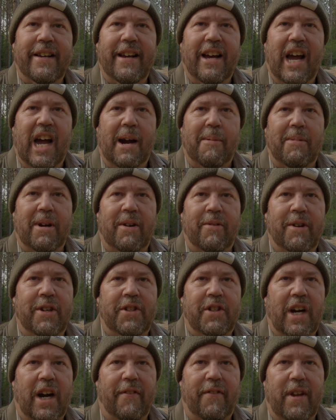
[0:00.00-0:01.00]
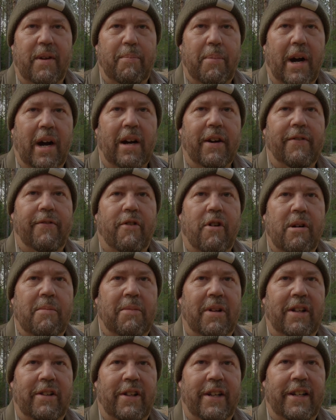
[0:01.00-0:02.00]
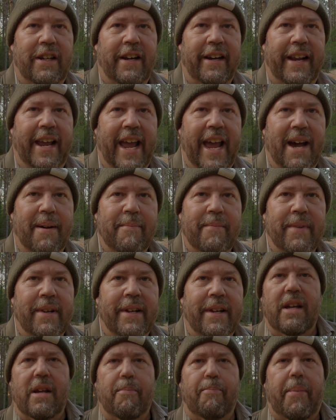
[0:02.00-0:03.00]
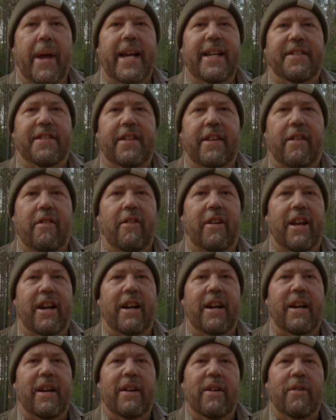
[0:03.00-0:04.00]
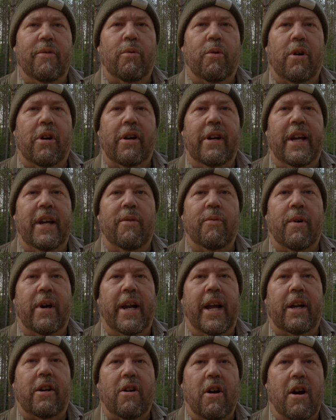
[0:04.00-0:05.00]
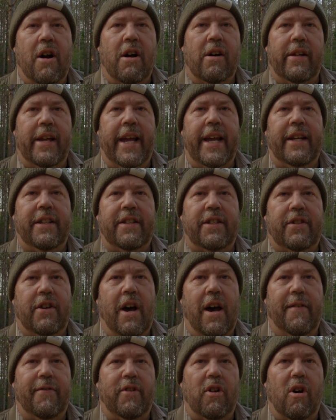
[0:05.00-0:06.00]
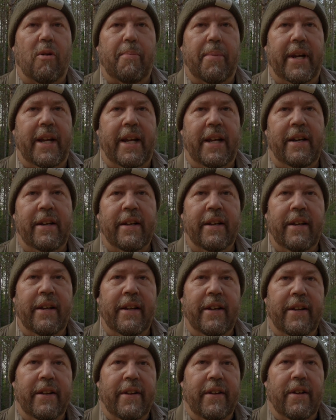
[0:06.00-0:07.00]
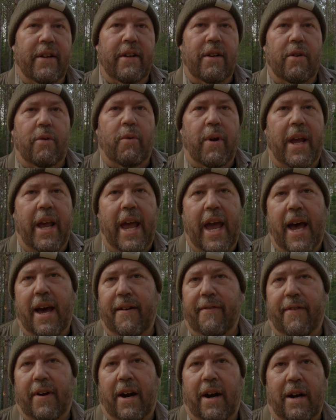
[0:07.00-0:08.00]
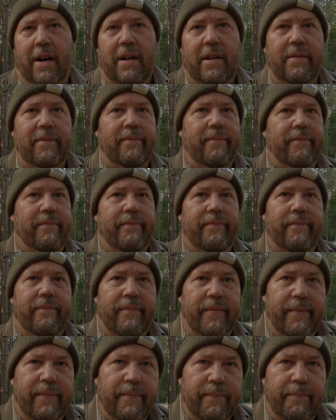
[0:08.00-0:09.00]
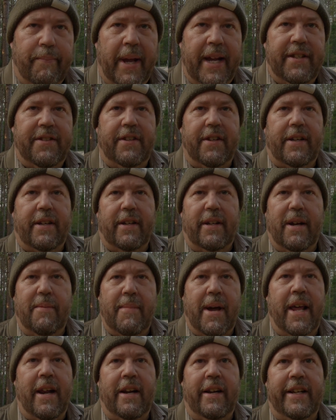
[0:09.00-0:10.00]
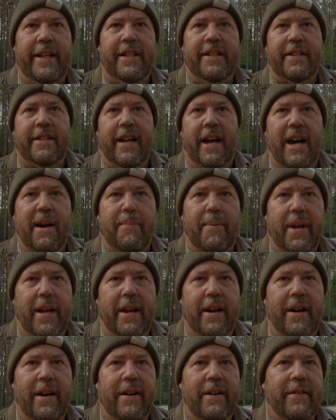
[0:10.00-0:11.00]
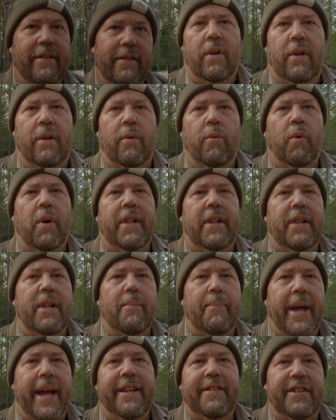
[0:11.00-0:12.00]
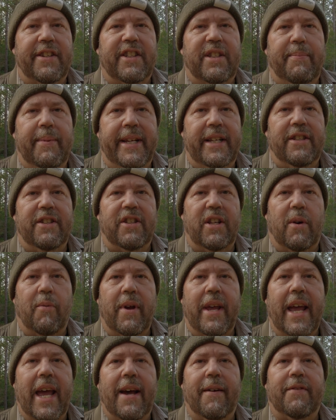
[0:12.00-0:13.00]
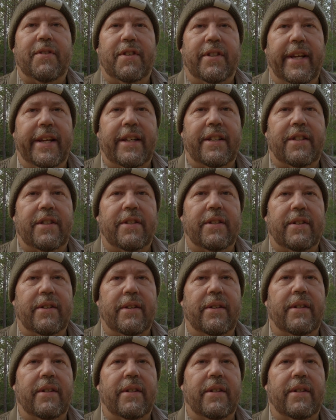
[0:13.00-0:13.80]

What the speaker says: Harmony Ridge RV Park, formerly Linden Camp. Basically, we're in what I call a soft opening. We have our basic amenities up here. What the basics mean is that we have 6